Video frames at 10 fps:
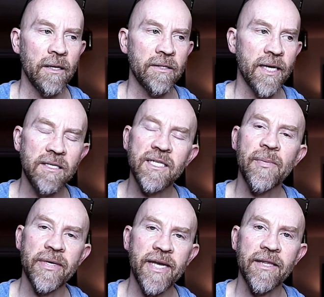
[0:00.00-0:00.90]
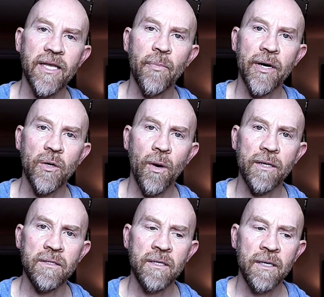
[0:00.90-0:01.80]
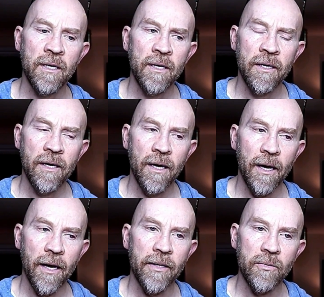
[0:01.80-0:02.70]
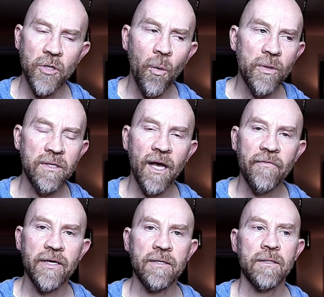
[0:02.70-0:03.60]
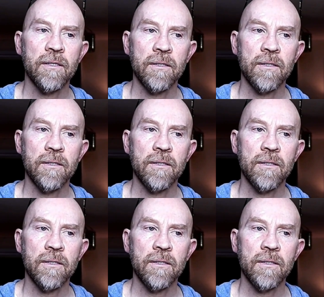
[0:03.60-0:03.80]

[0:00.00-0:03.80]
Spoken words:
That's the type of cat that Buddy was. He was always loving.